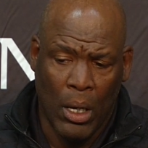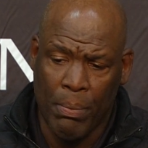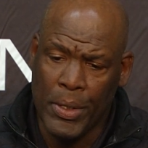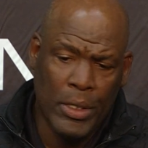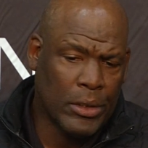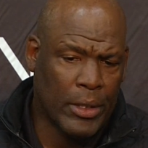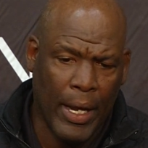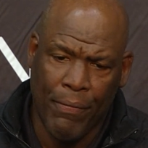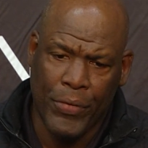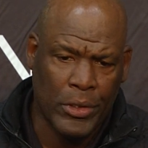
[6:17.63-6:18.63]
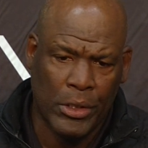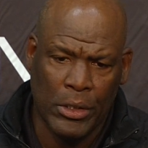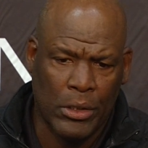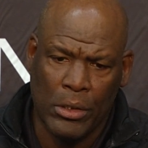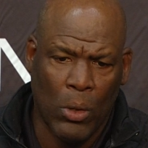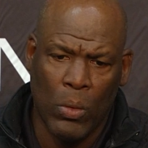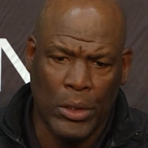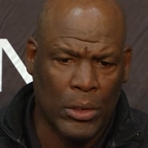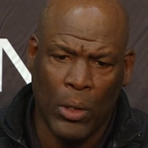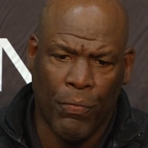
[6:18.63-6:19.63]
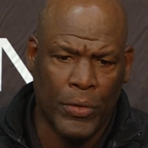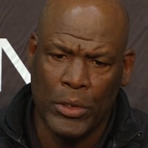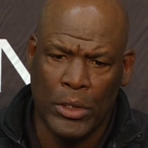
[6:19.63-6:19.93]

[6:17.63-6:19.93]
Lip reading: I mean, this staff is just so unselfish.